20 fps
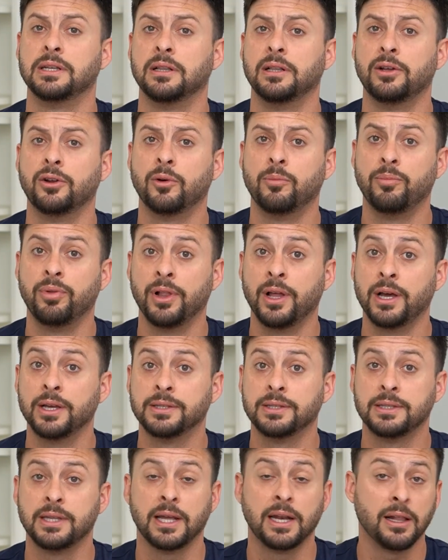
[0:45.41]
a little
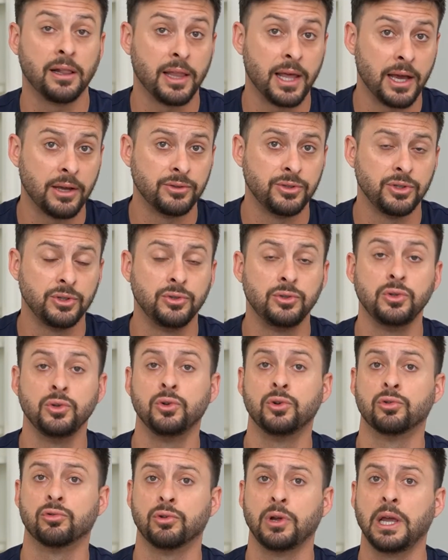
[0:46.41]
plus that allows you
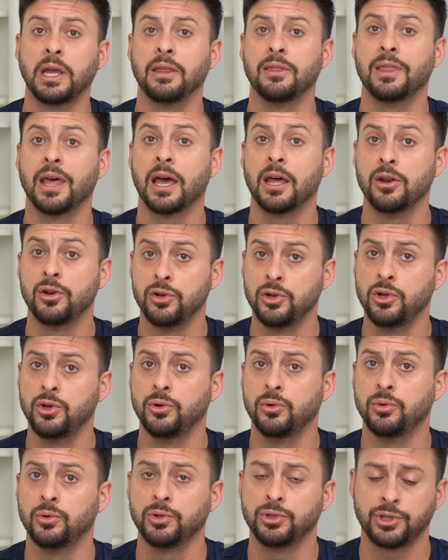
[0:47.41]
to create that
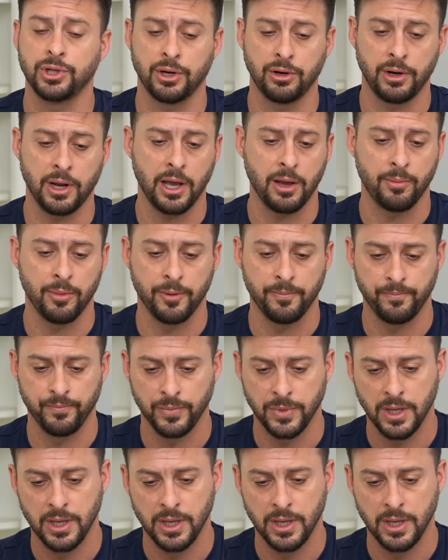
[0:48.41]
new shared album.